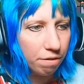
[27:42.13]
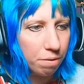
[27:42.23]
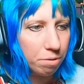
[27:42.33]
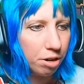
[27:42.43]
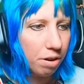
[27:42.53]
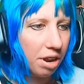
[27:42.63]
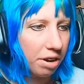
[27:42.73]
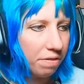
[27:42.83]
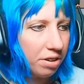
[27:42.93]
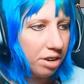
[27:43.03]
crypto,
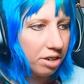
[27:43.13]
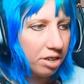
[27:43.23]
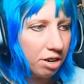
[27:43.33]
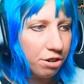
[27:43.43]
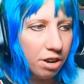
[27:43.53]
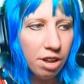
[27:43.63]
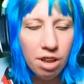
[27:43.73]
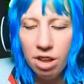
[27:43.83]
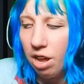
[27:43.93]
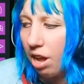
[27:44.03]
NFT, etc.?
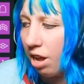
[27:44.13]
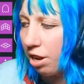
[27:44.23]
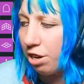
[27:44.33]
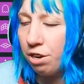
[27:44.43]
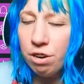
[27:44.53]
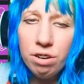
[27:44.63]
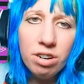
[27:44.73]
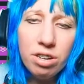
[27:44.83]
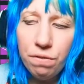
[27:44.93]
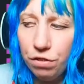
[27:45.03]
No,
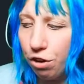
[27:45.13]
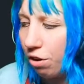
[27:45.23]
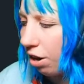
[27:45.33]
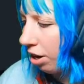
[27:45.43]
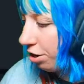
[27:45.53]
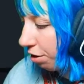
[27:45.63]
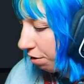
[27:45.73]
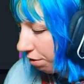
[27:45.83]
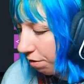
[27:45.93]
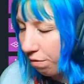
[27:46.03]
because I
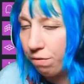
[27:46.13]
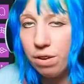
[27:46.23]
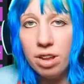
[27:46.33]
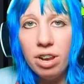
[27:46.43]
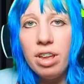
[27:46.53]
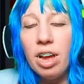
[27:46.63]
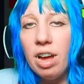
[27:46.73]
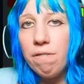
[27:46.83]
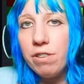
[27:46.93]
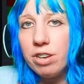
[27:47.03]
don't really
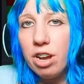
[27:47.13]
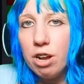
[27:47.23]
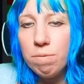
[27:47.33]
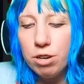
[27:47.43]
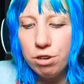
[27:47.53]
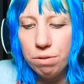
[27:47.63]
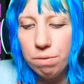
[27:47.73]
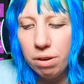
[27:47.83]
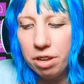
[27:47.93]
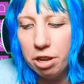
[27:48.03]
have the time to
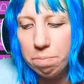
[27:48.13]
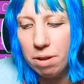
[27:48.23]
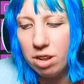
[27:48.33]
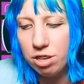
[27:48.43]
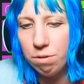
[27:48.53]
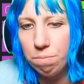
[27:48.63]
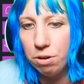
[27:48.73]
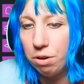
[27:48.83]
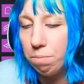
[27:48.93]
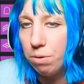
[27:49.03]
do like a personal
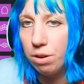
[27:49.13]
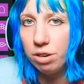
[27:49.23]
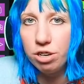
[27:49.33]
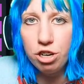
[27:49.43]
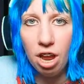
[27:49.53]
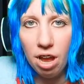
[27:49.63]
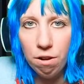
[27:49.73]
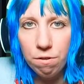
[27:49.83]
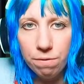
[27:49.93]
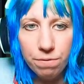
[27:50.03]
one-on-one chat
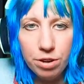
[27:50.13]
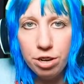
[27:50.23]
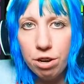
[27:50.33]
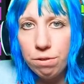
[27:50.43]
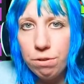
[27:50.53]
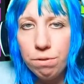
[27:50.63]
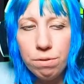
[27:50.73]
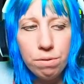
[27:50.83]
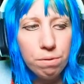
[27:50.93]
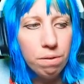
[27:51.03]
or video
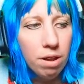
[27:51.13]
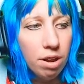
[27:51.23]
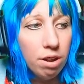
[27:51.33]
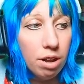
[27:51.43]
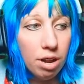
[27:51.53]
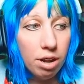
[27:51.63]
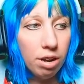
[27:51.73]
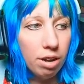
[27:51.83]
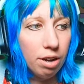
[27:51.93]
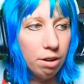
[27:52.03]
call,
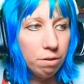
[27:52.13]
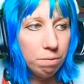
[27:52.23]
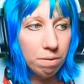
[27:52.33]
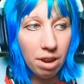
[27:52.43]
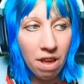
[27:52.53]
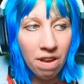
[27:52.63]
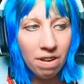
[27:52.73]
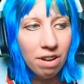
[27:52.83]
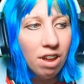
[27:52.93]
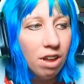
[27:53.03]

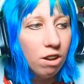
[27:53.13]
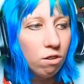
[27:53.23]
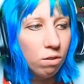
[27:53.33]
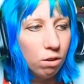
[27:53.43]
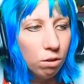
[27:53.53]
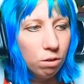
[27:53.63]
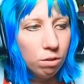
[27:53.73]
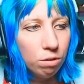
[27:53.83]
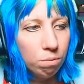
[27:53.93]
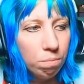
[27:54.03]
whatever,
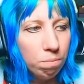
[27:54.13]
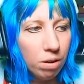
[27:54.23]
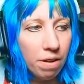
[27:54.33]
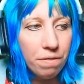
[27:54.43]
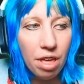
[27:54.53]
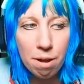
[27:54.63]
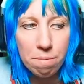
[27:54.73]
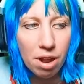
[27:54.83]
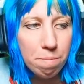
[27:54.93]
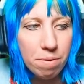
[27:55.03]
or whatever that
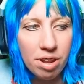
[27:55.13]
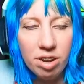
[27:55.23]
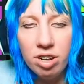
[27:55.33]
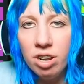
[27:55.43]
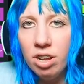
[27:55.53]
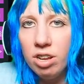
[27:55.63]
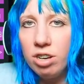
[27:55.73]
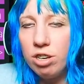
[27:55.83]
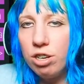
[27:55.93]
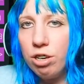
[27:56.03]
might be,
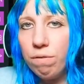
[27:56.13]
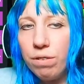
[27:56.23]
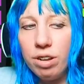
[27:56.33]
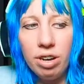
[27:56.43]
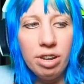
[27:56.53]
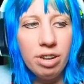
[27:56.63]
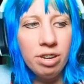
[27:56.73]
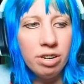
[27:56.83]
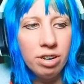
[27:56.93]
to really